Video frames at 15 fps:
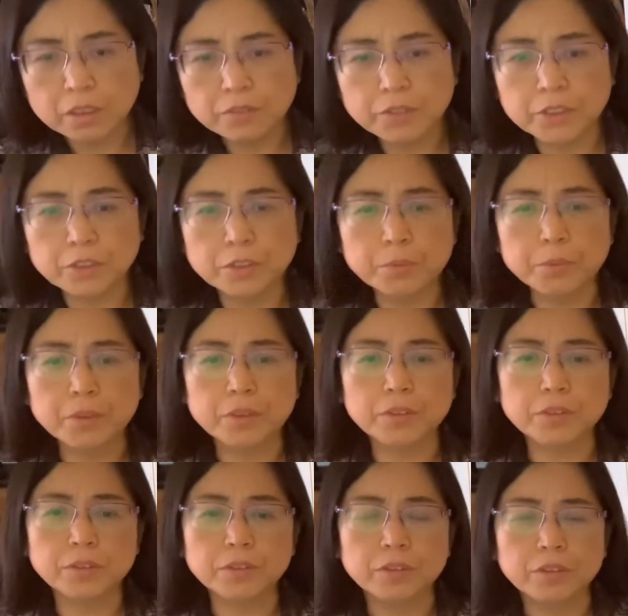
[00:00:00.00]
We
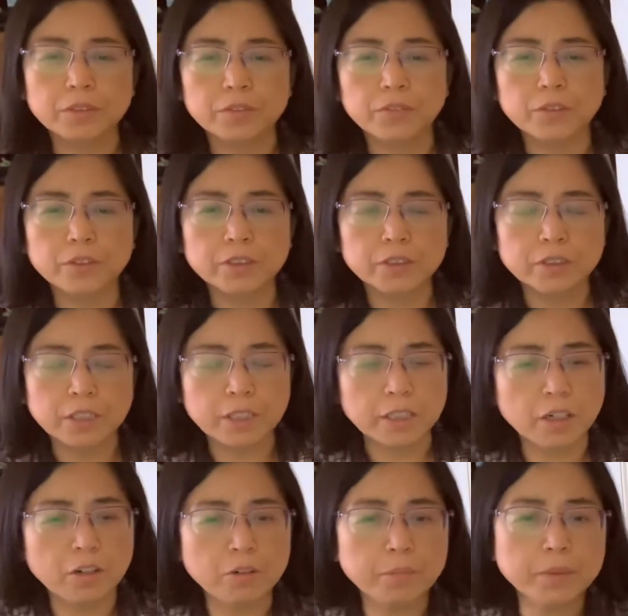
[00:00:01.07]
normally, for the daily
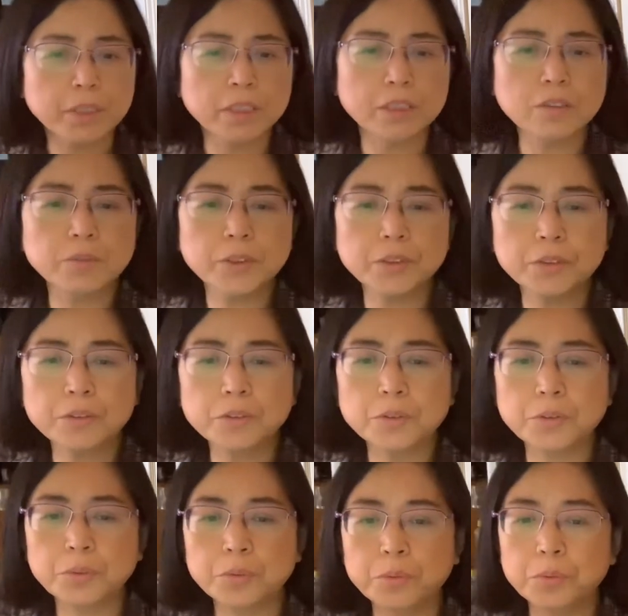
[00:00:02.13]
home care, we
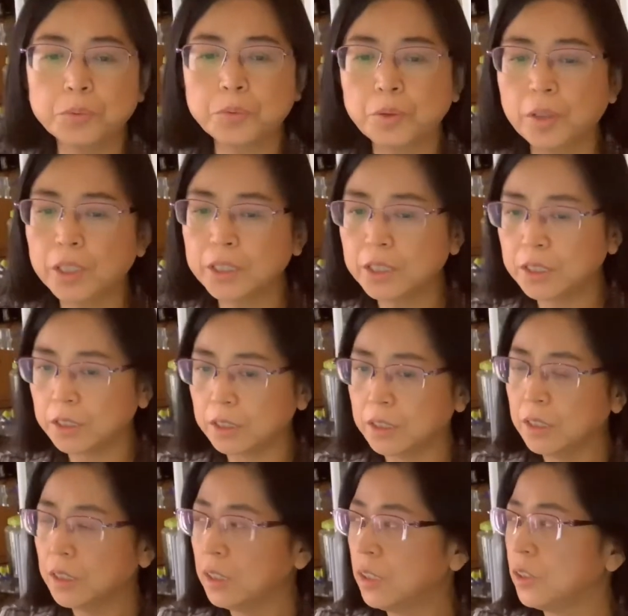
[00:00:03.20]
do 20
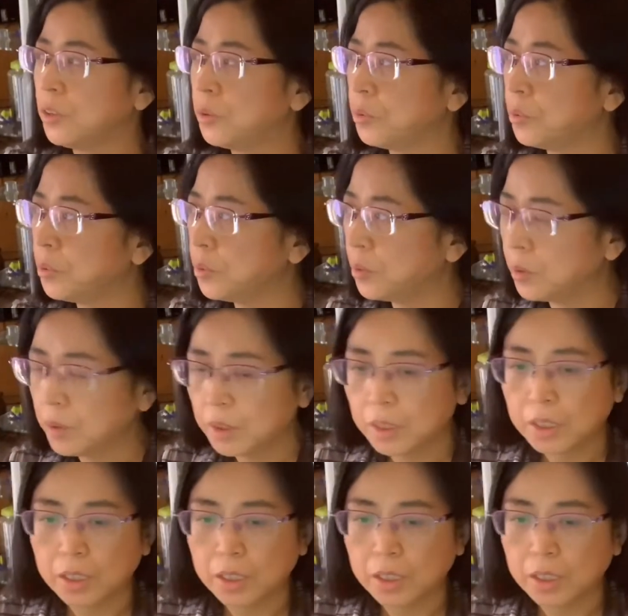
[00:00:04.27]
to